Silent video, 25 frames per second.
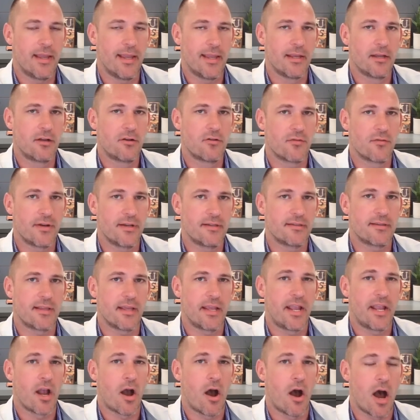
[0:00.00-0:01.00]
increase
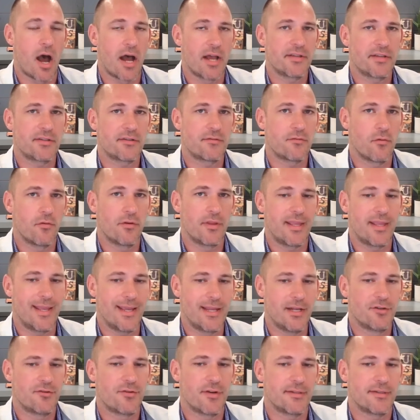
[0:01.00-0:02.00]
the cost or the
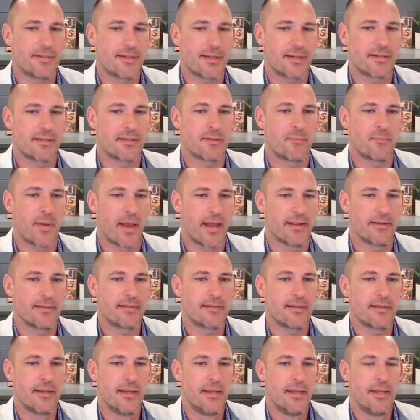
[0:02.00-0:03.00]
interest
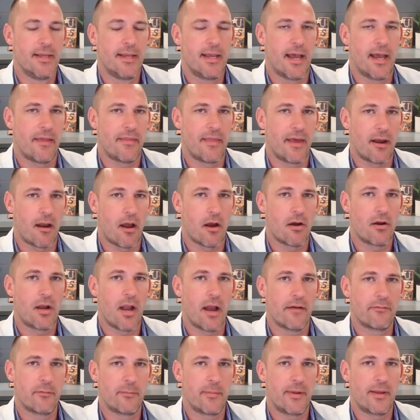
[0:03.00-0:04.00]
expense that our
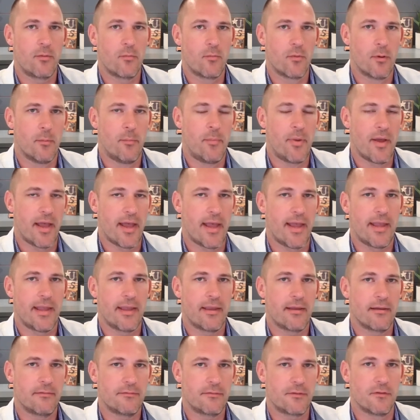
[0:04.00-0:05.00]
government will
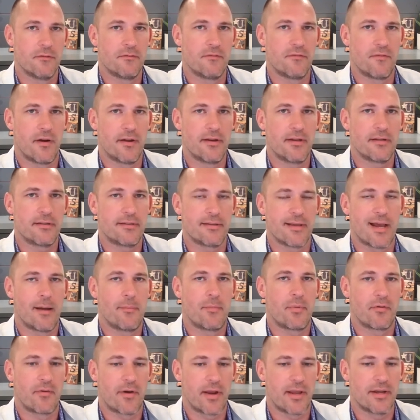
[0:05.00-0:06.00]
pay to fund its
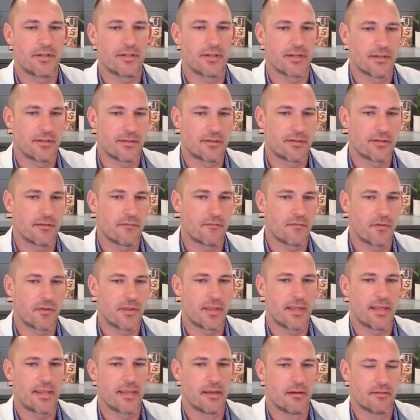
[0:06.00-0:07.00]
operations for
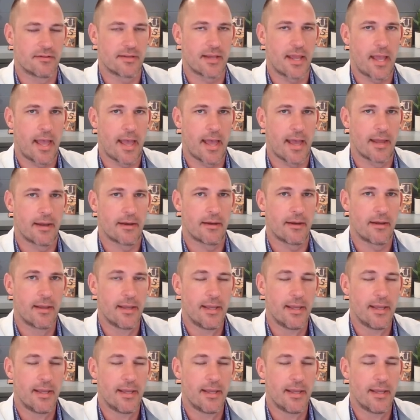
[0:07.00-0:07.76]
the years ahead.